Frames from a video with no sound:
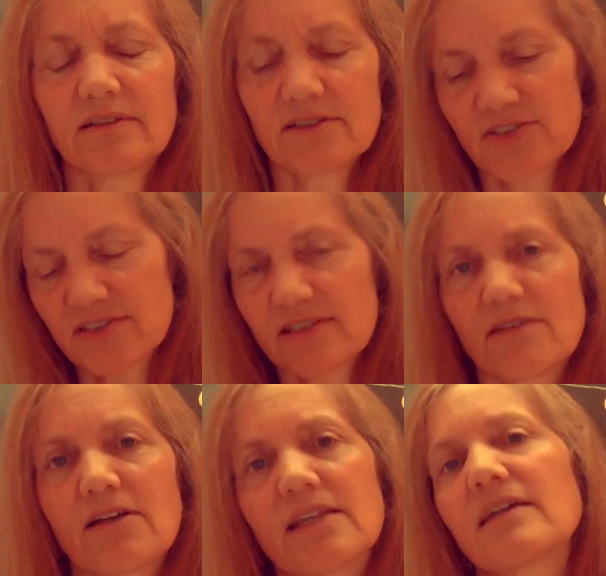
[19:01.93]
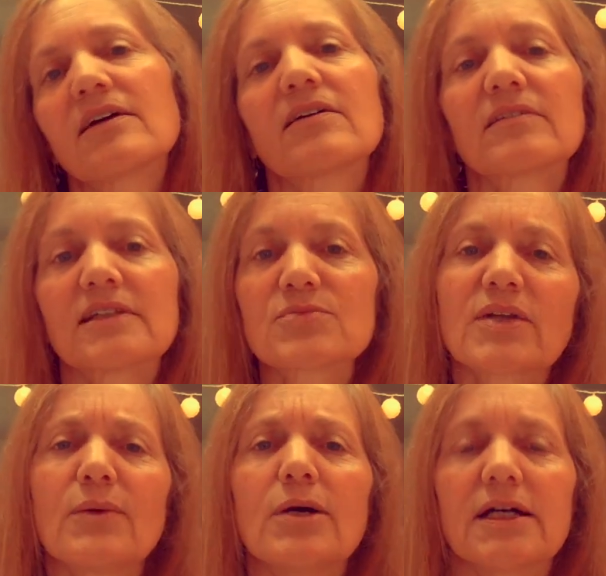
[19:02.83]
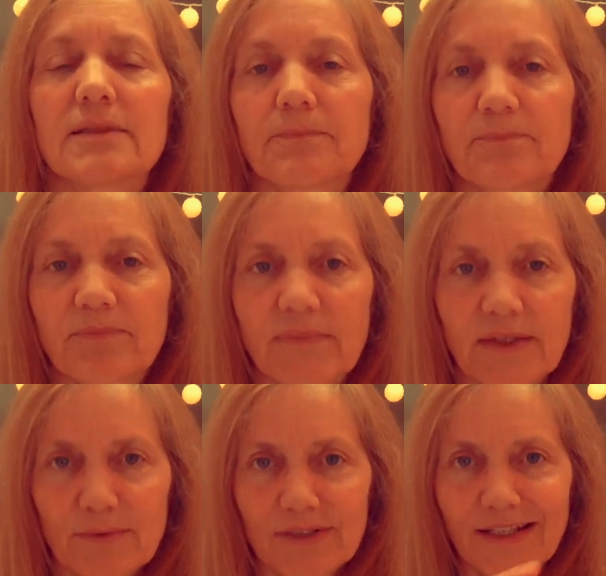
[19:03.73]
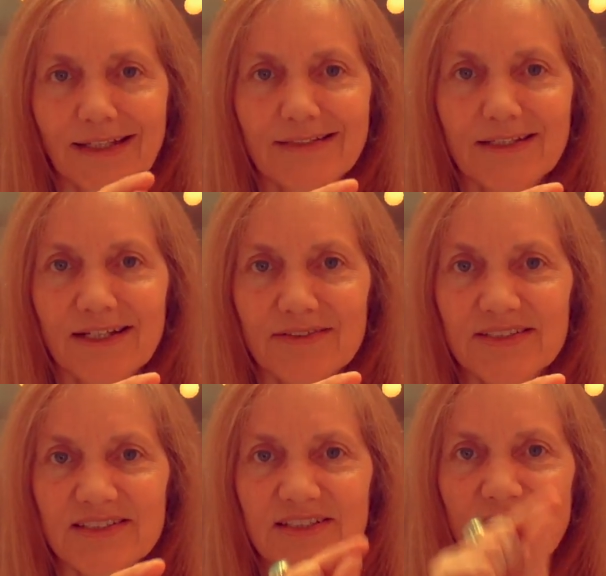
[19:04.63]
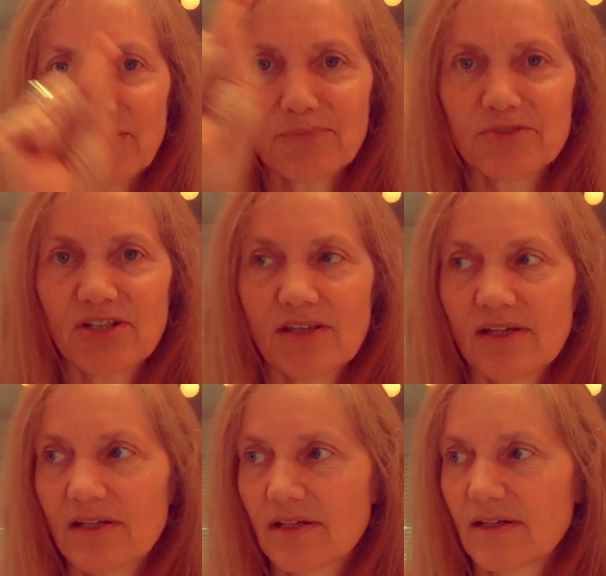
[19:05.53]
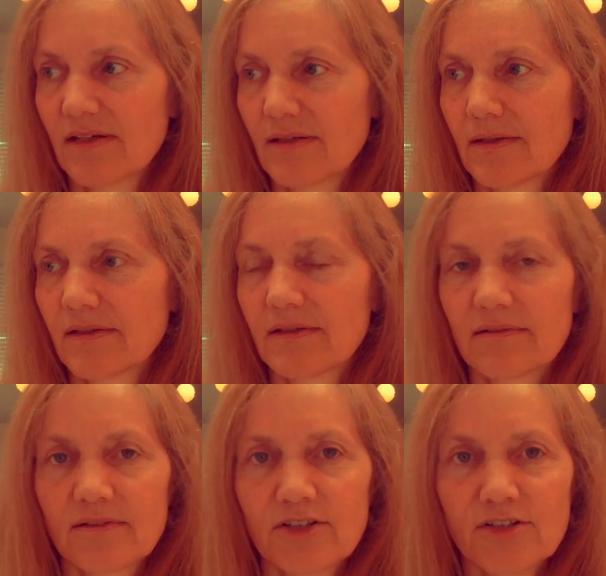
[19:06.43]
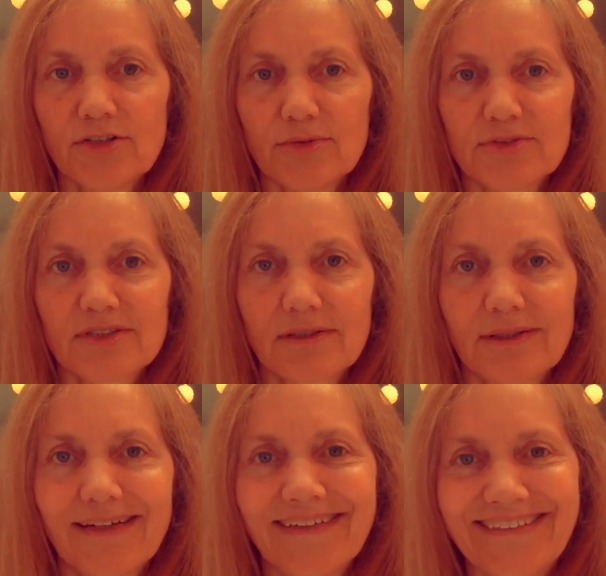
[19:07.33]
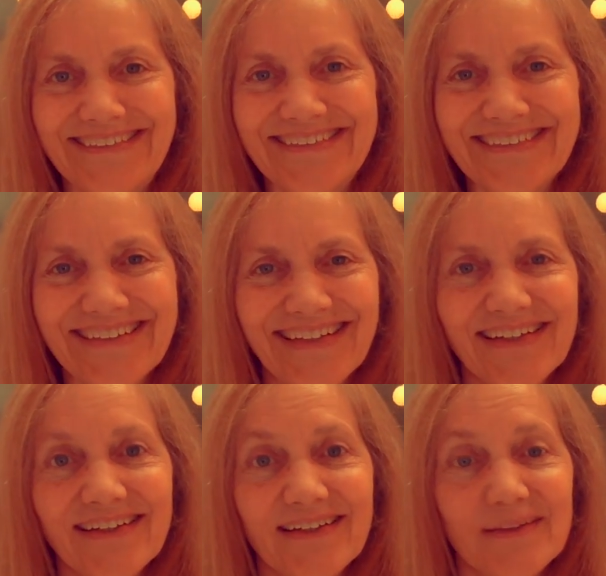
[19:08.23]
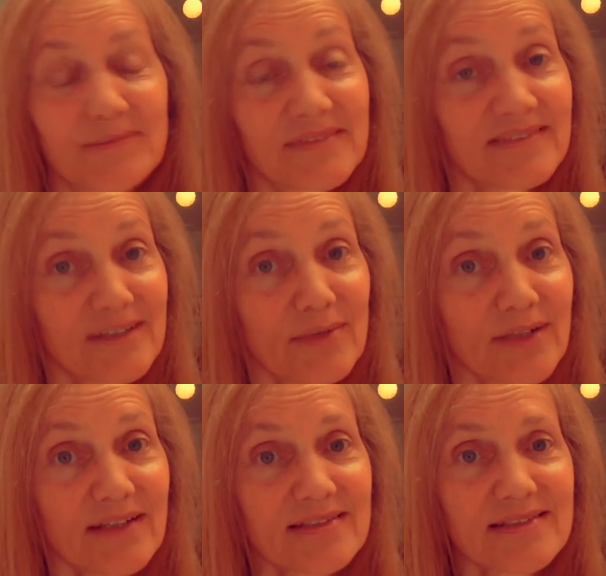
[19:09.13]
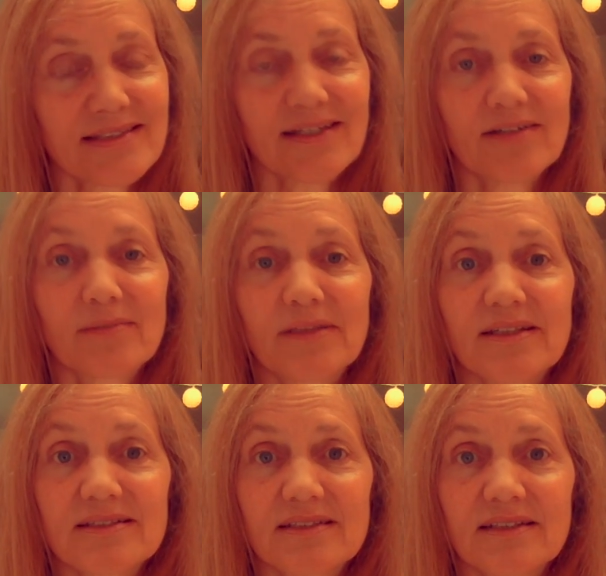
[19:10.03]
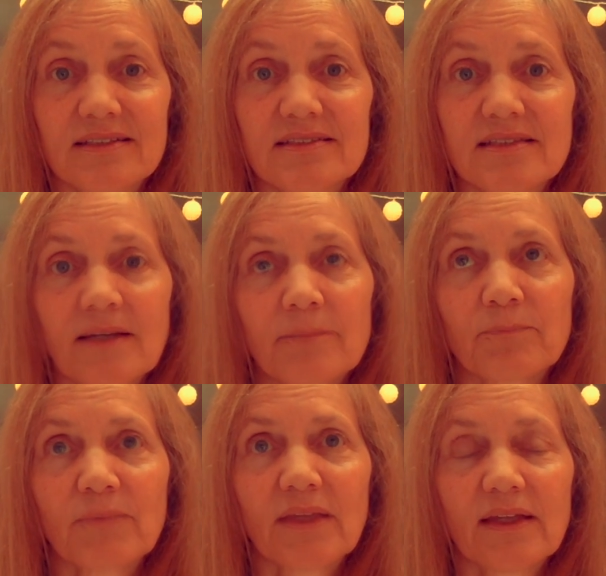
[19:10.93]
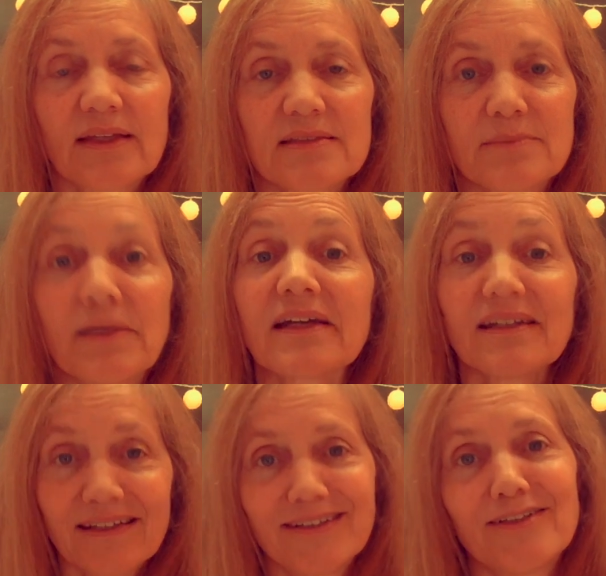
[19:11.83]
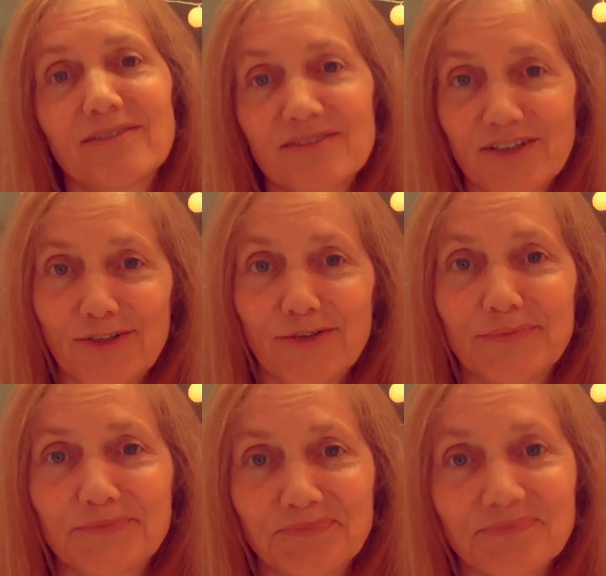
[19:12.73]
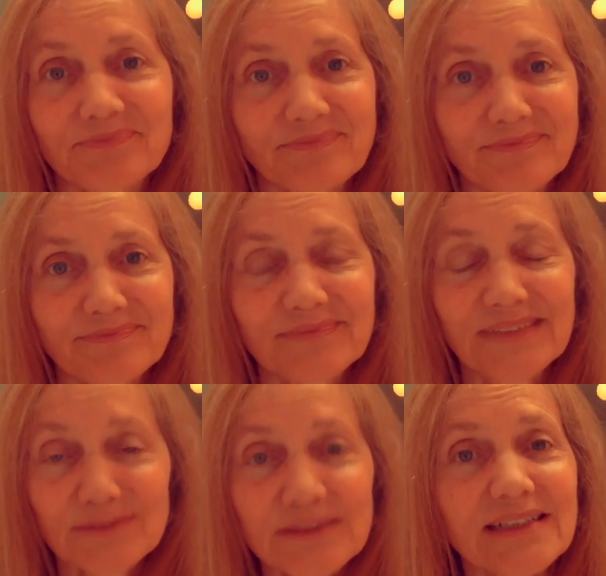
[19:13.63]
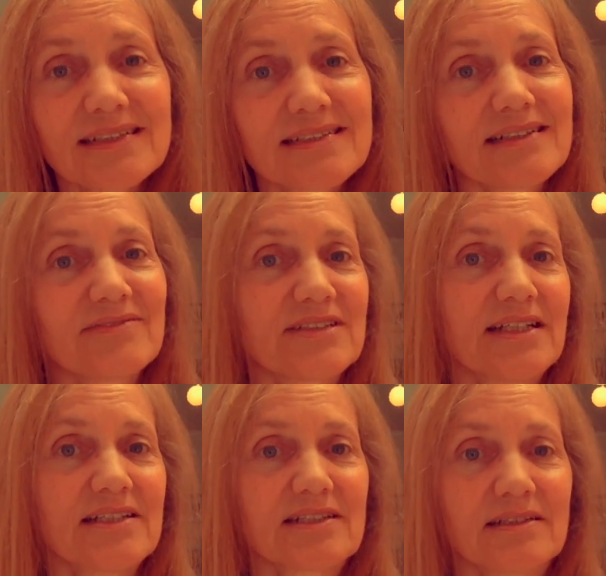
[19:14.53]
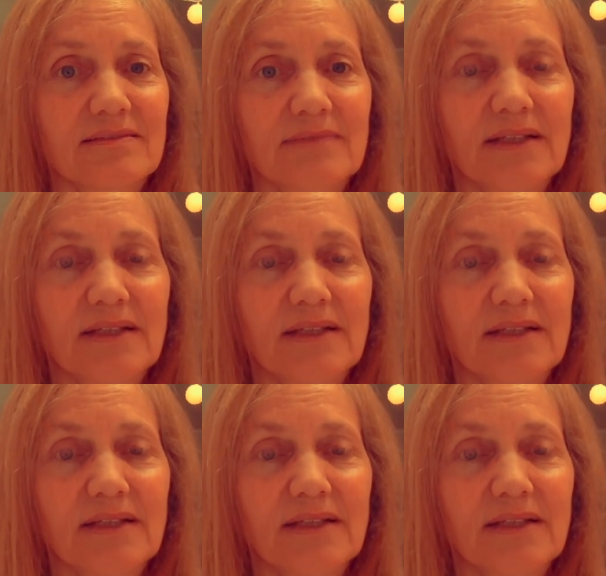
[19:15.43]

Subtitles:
And just stay right there. That's what I want. I'm going to kind of skip to the good news. See what else is there, because it's beckoning to you. It really is an invitation.